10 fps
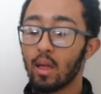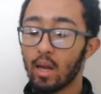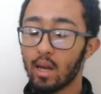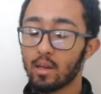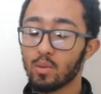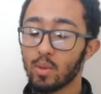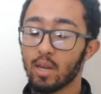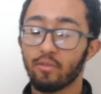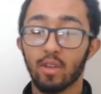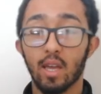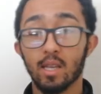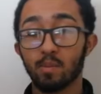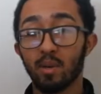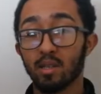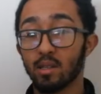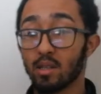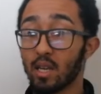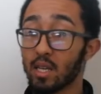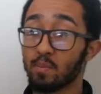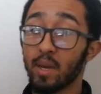And we have the expected. They
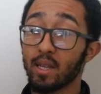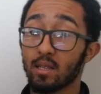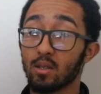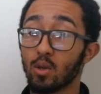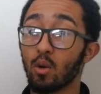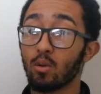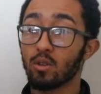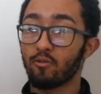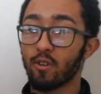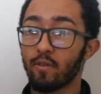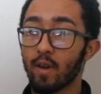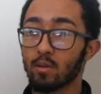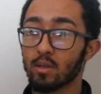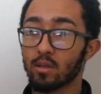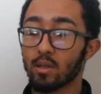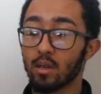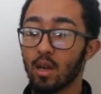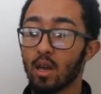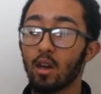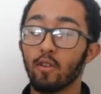expect it to go to 3,000.
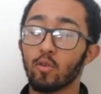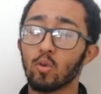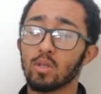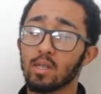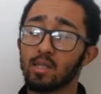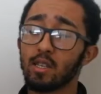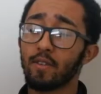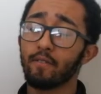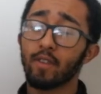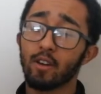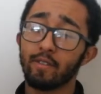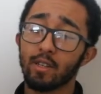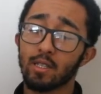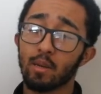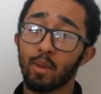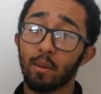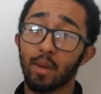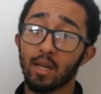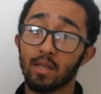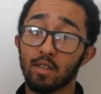Of course, there's different variants that may
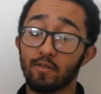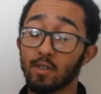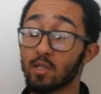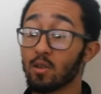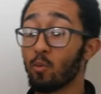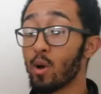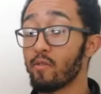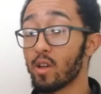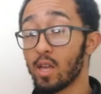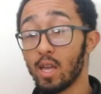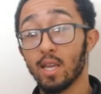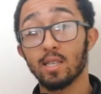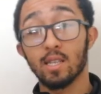make a difference to whether it hits